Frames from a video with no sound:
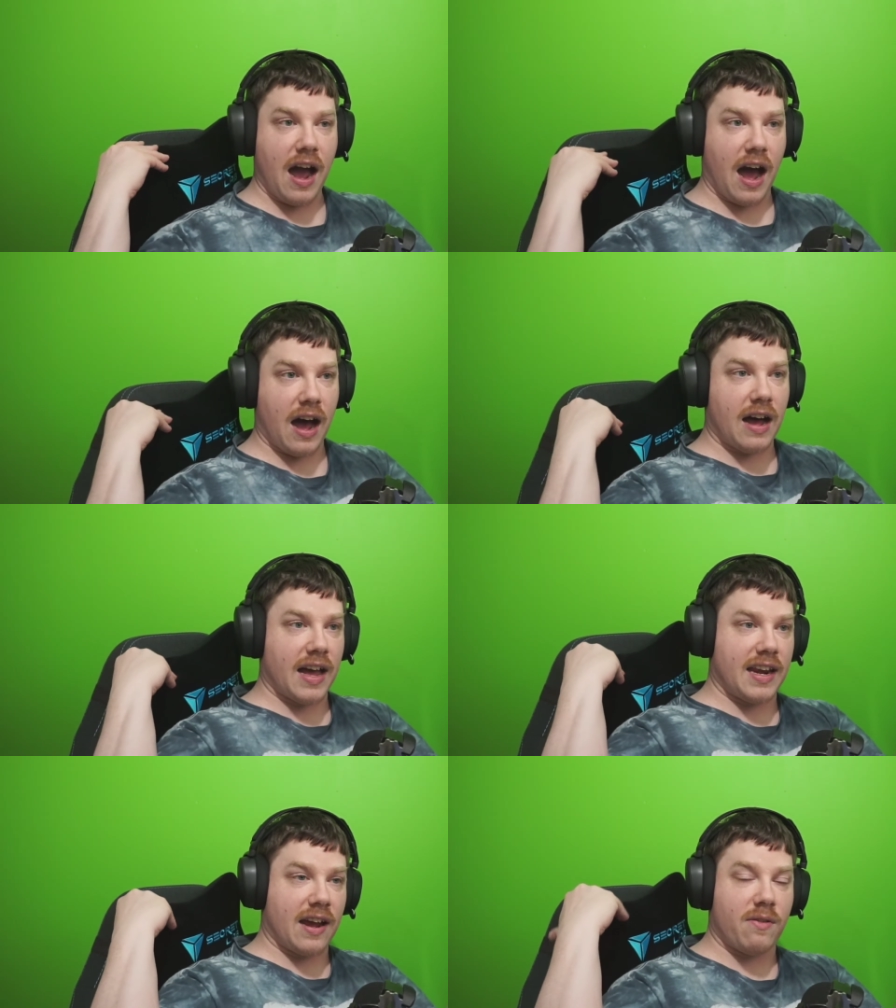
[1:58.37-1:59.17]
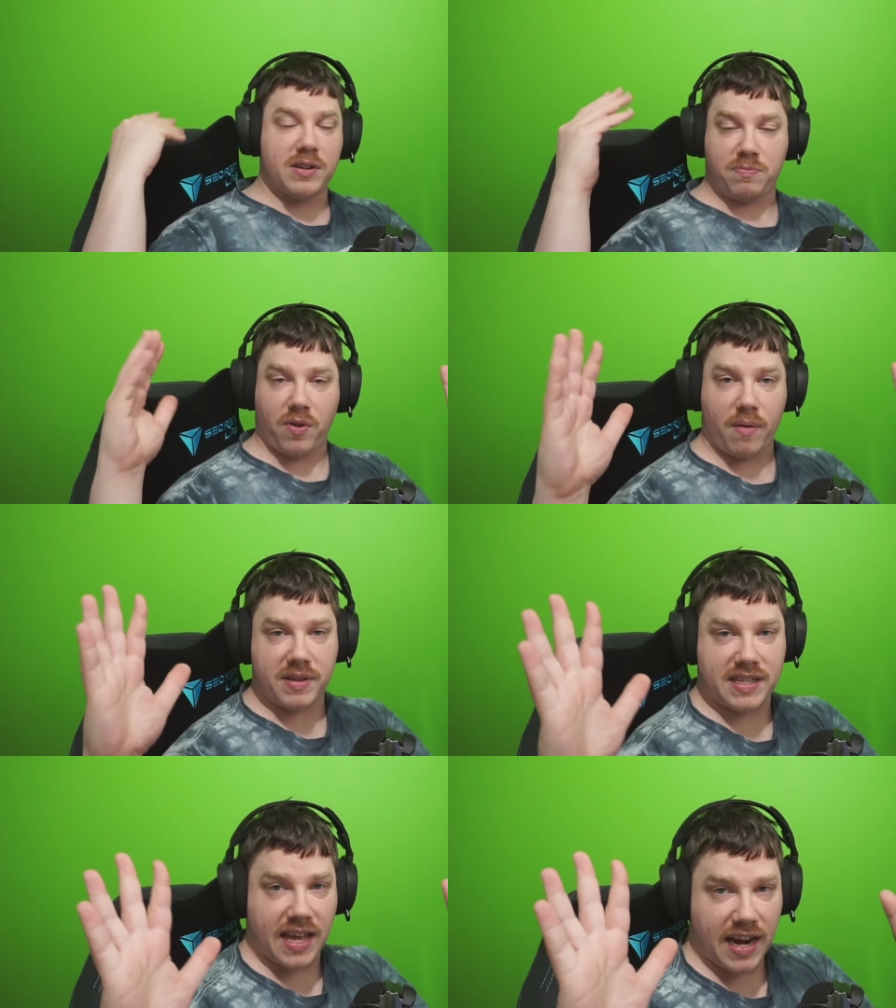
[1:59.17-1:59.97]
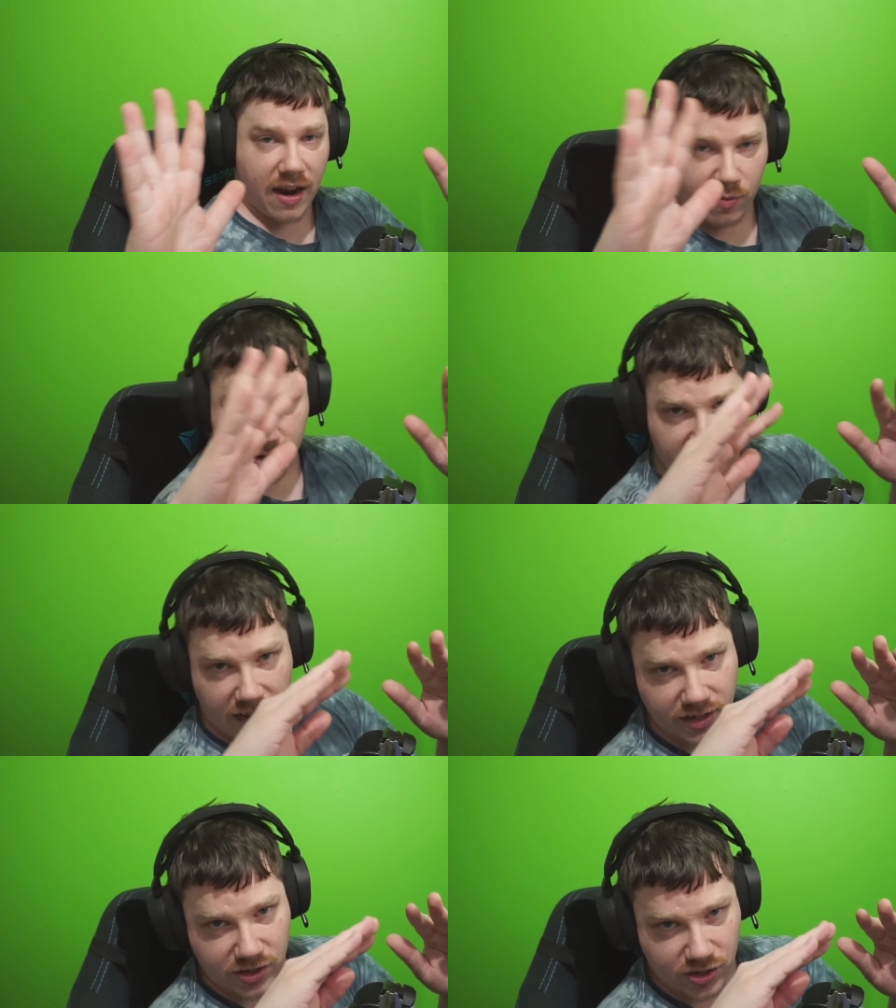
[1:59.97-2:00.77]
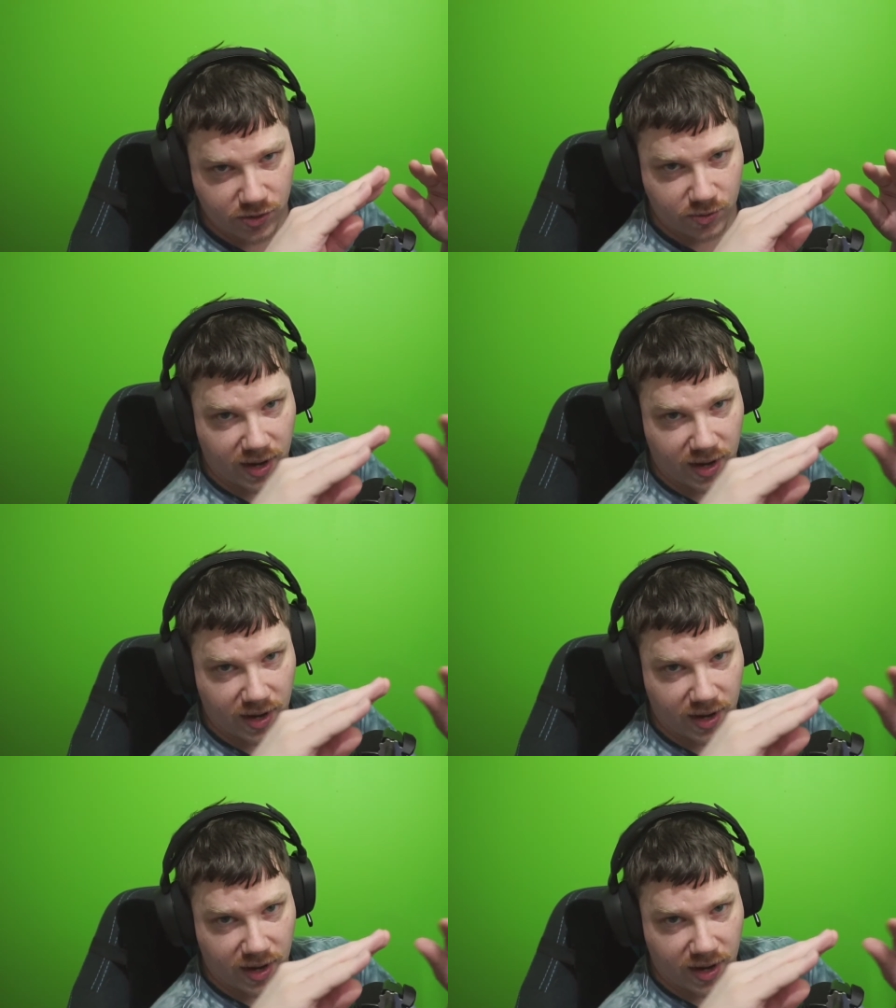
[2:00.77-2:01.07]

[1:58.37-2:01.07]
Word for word: Uh, and I always promised that I would not do